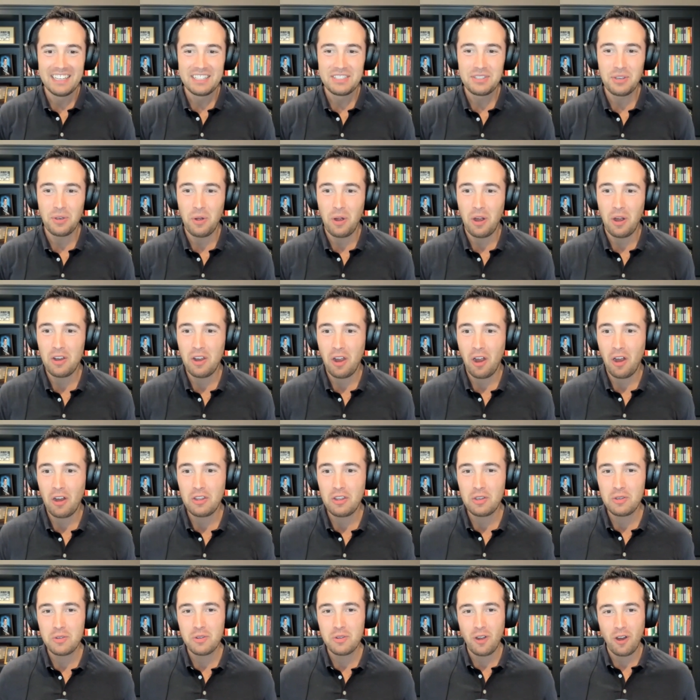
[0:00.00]
so are,
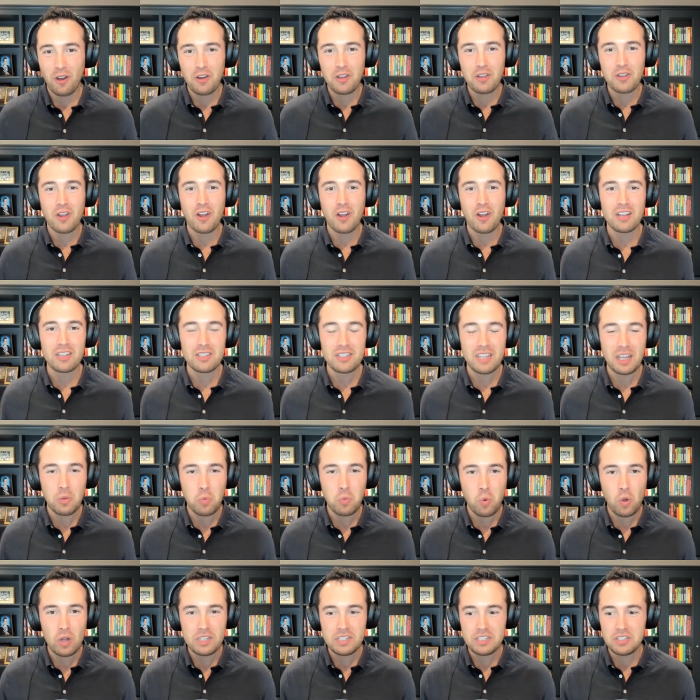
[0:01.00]
are you are you con
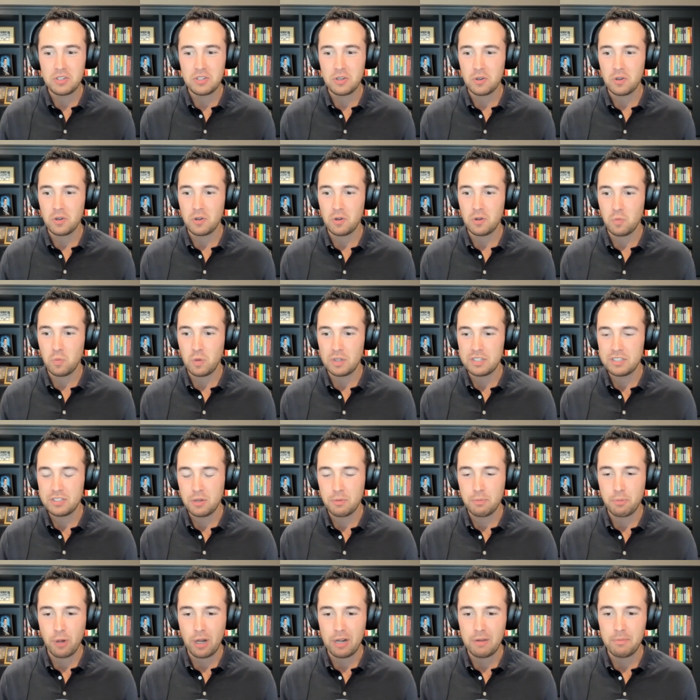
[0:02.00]
like what's your
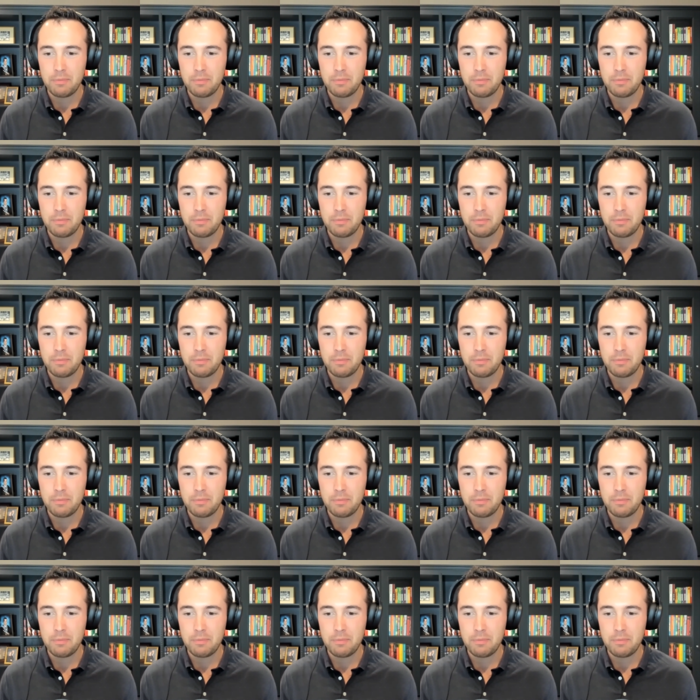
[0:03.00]
what's your bread